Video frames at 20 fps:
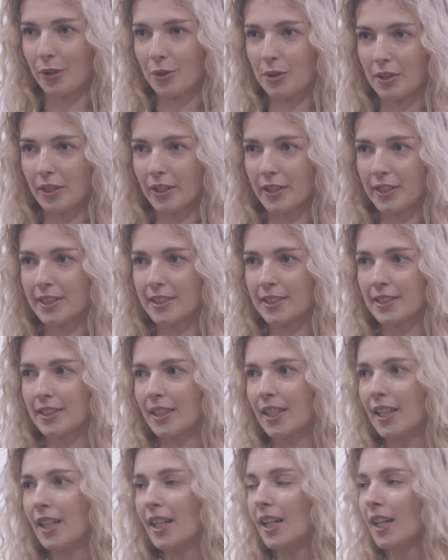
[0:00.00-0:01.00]
users.
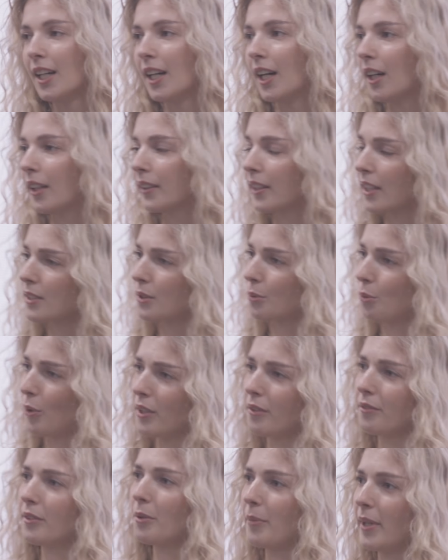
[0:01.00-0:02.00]
That's
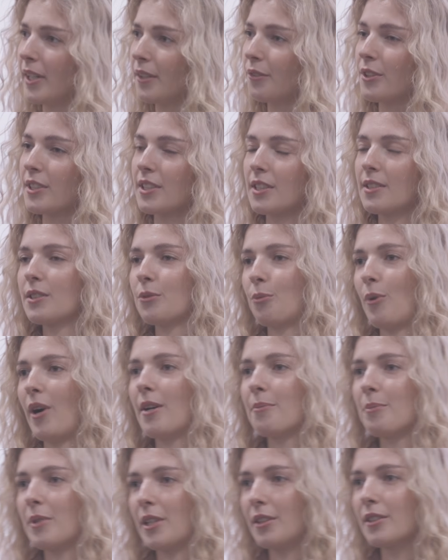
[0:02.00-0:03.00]
one of the main reasons why
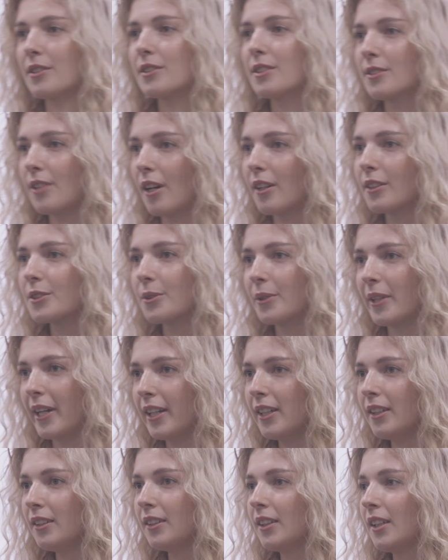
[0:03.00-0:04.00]
I'm here to talk
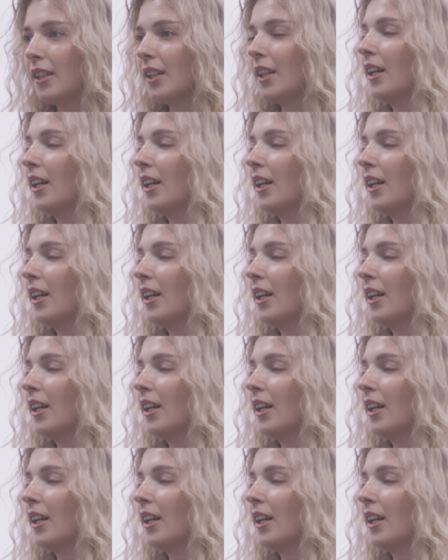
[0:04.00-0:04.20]
today.